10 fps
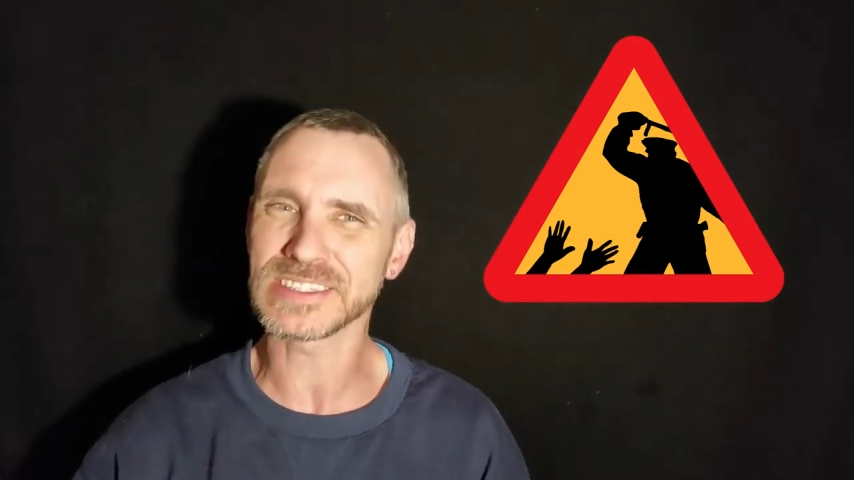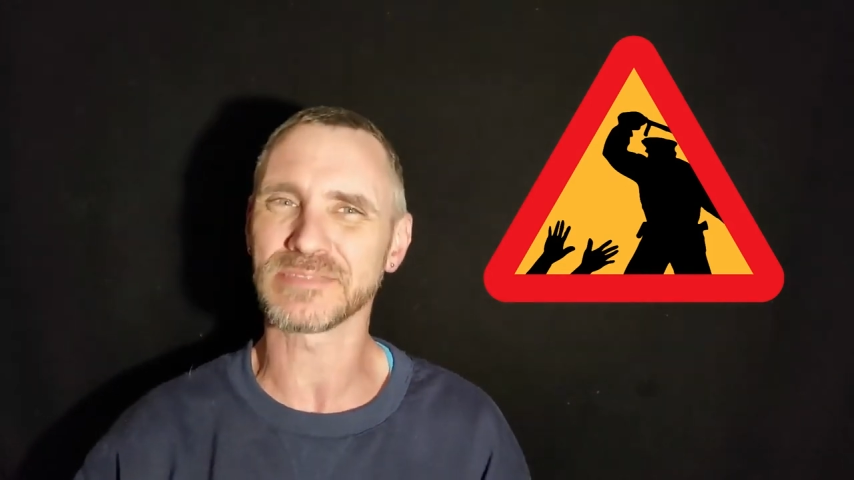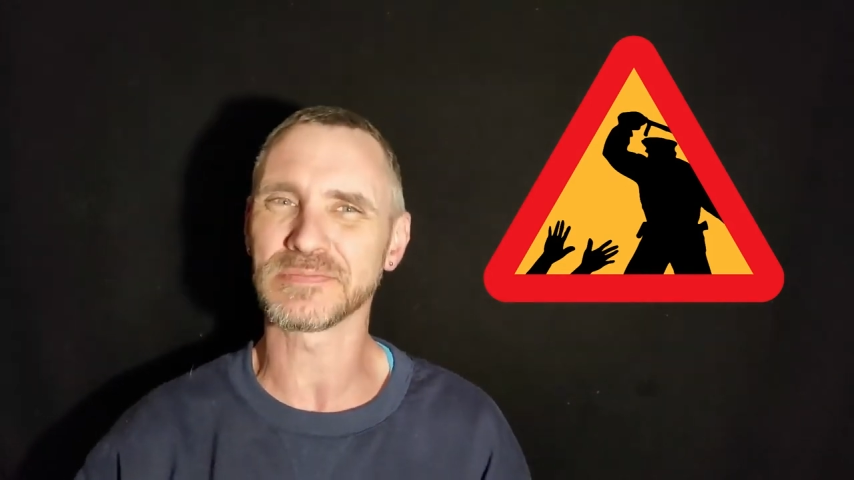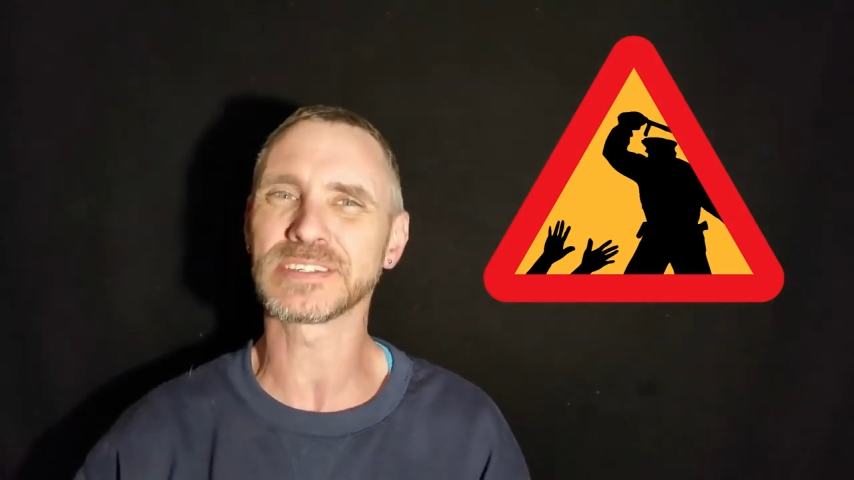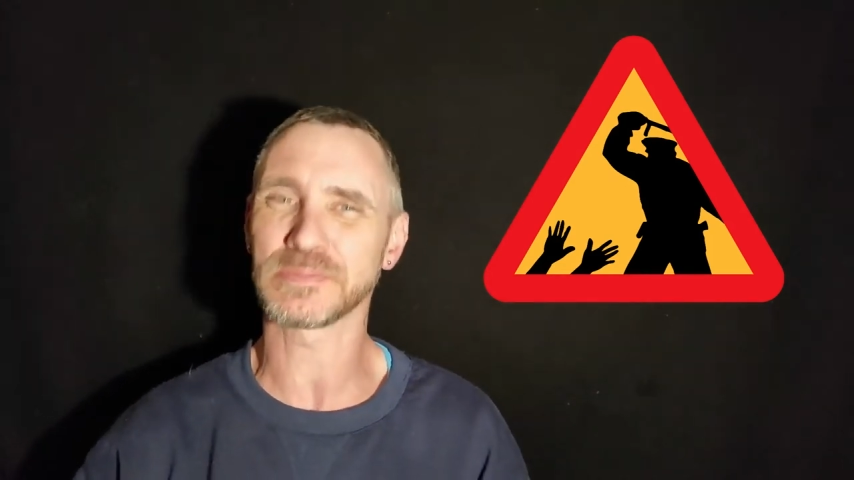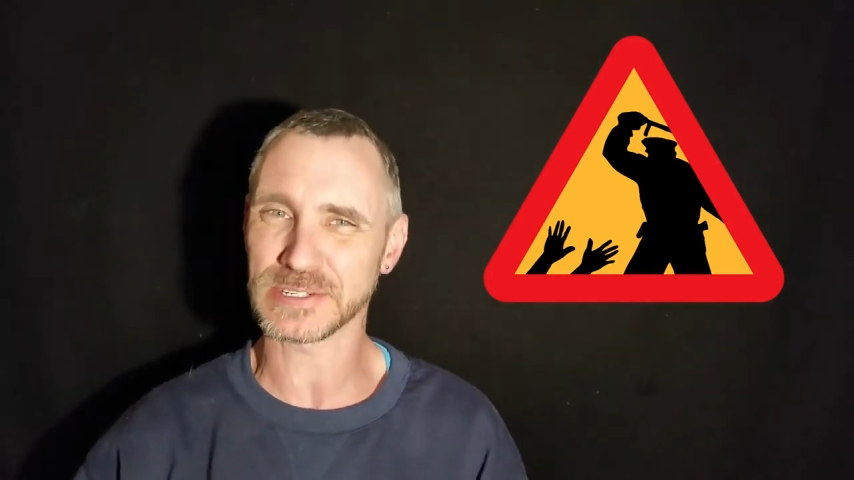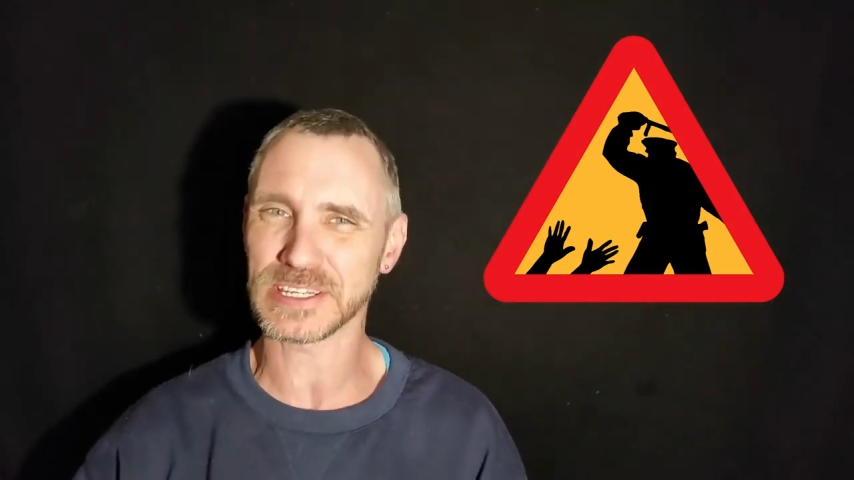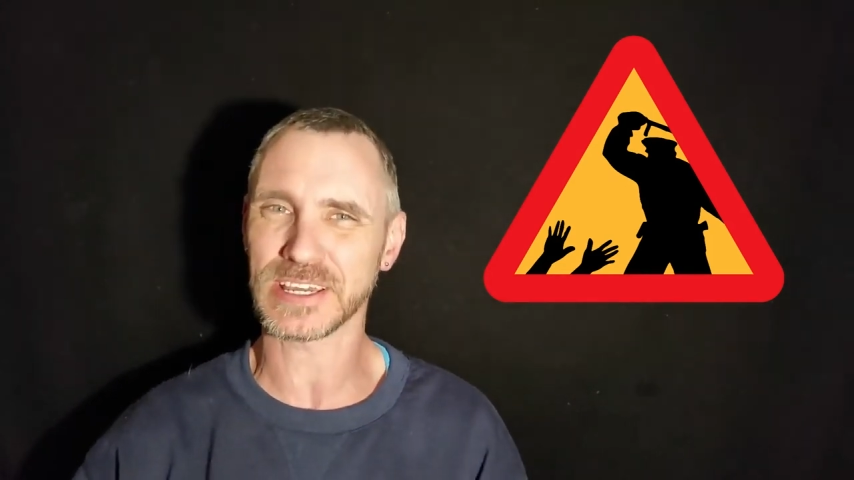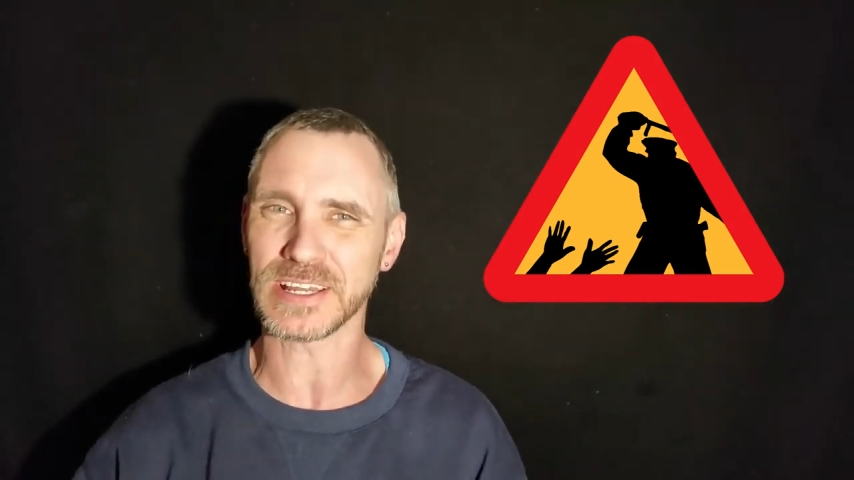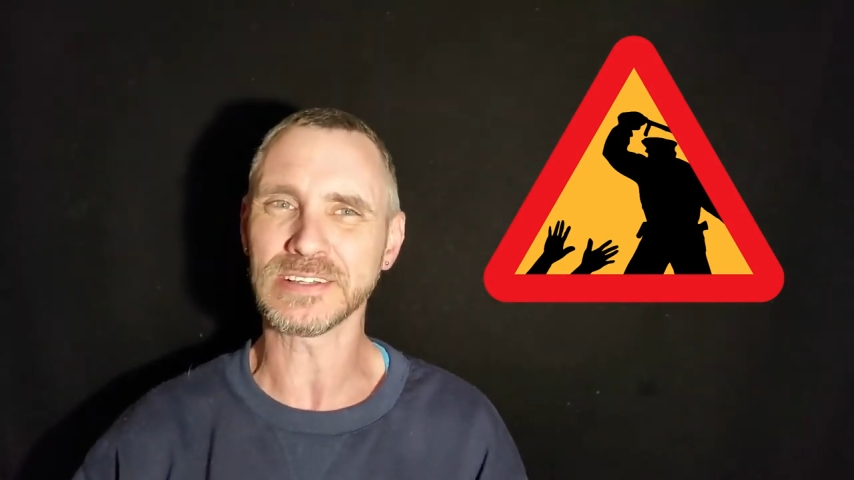government in
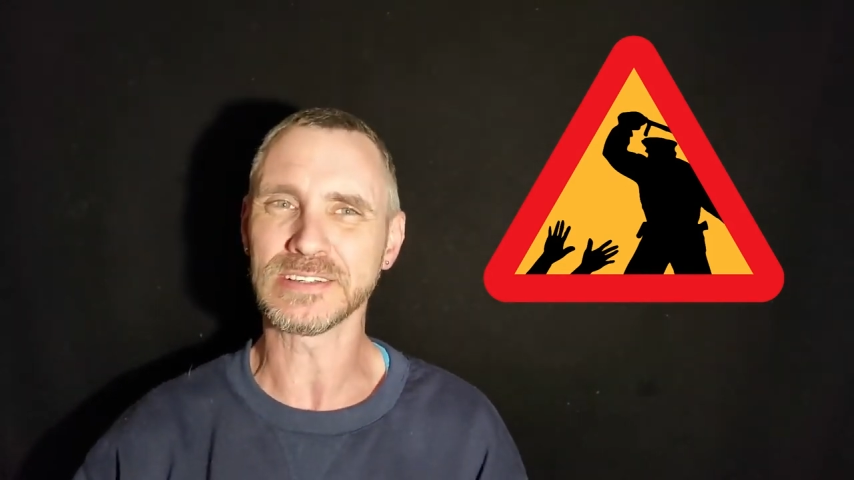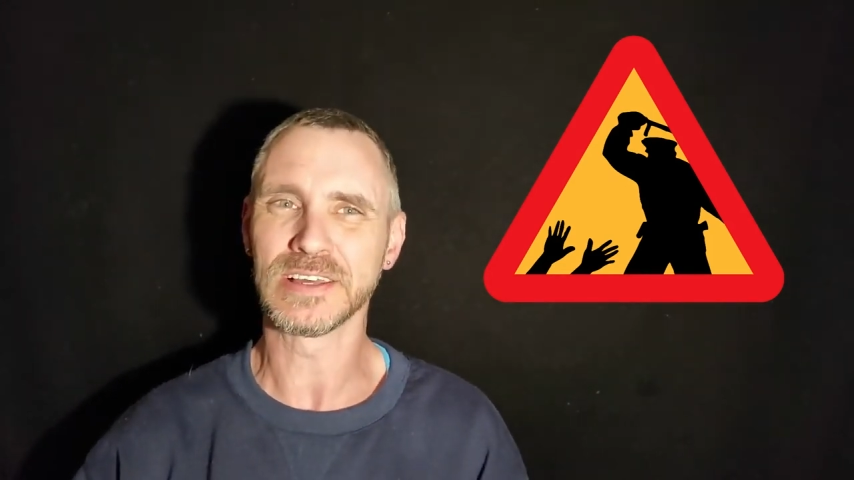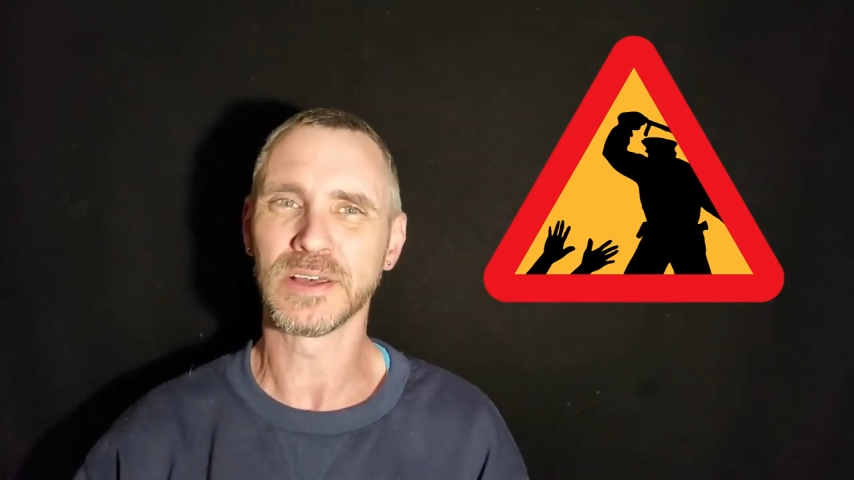particular